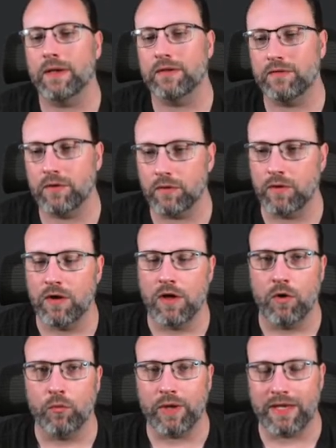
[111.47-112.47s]
So
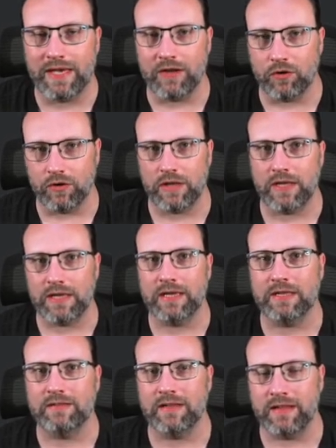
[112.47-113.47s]
we get early
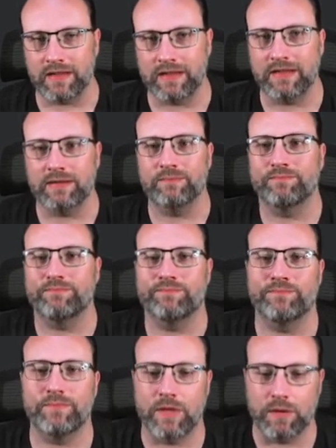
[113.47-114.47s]
leads and then,
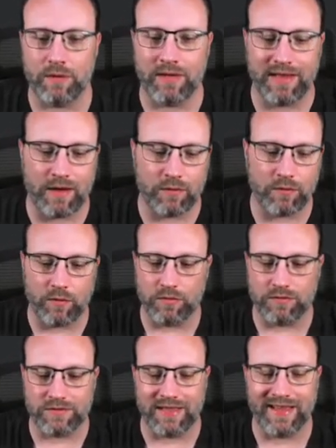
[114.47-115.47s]
you know, allow
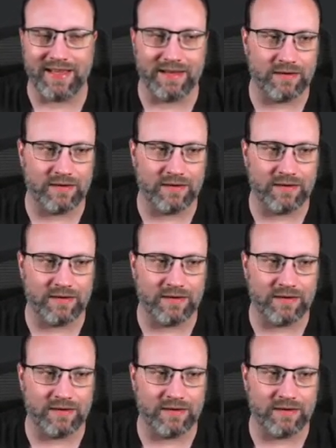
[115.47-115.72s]
goals late.